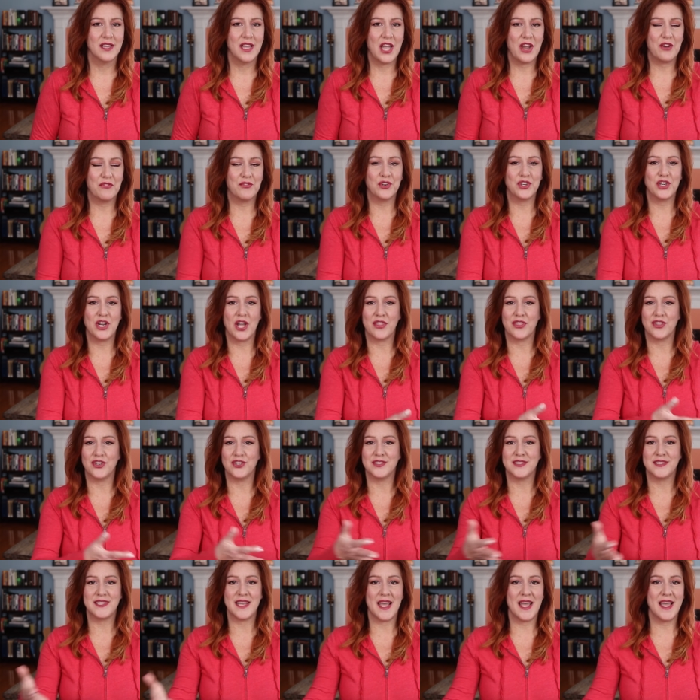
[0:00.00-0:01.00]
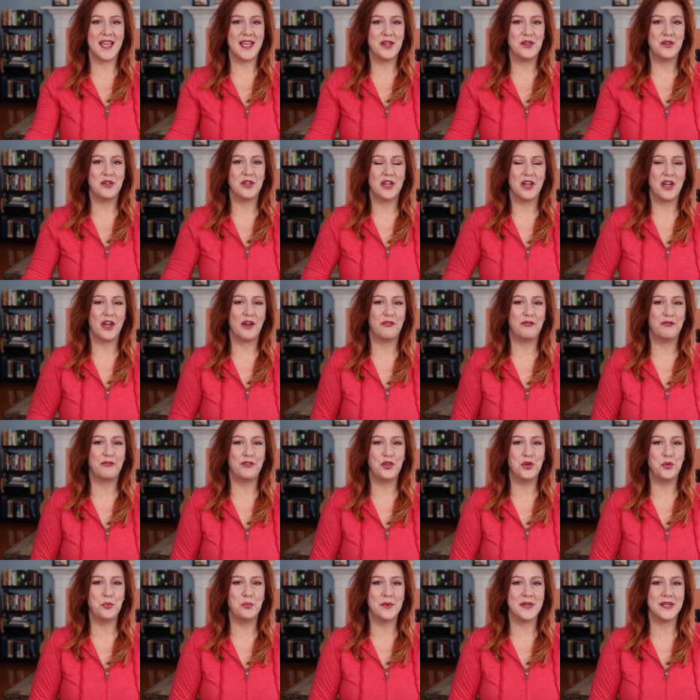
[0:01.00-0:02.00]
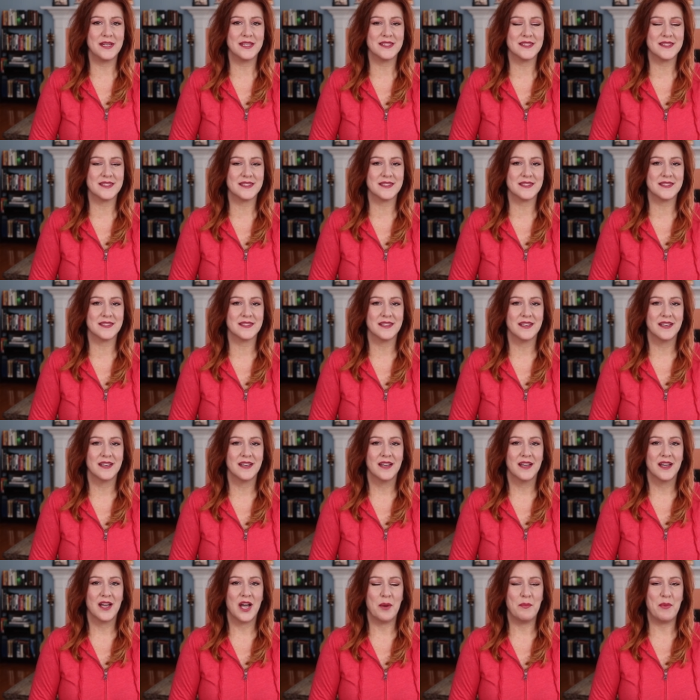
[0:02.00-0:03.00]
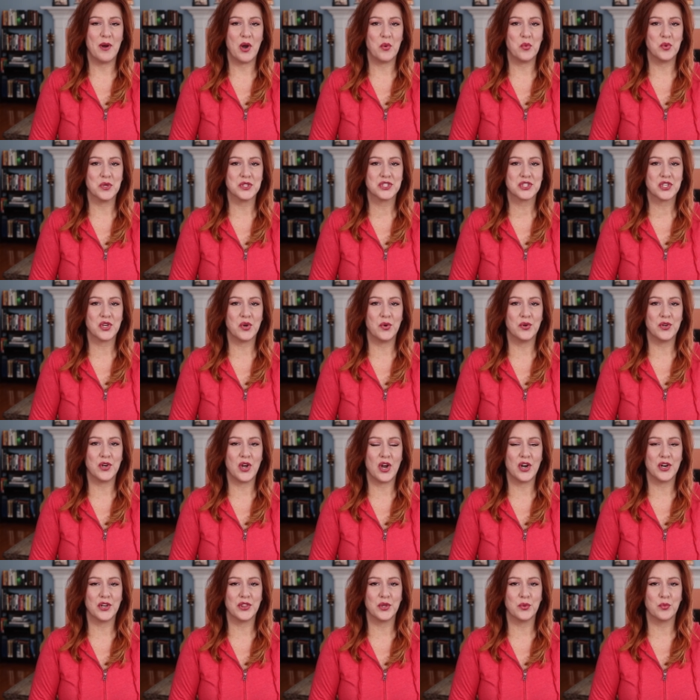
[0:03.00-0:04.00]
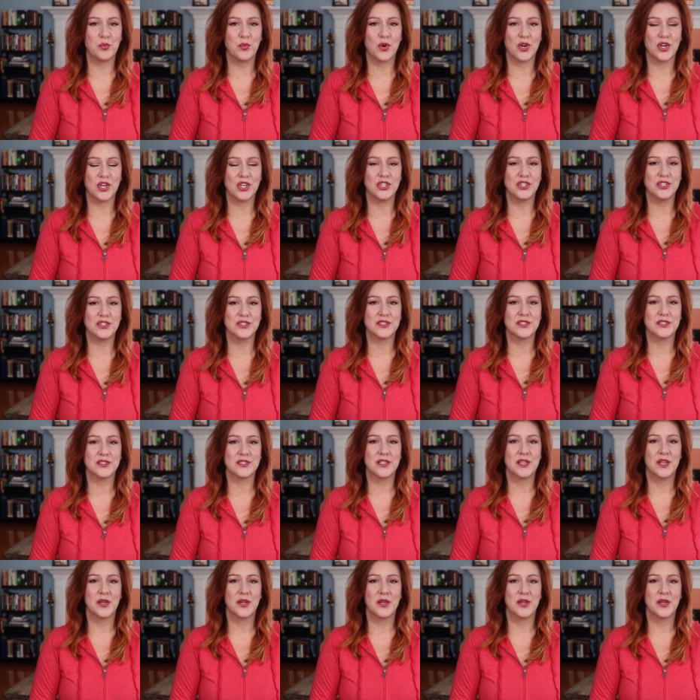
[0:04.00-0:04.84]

every other day, a few minutes about what's going on in the world,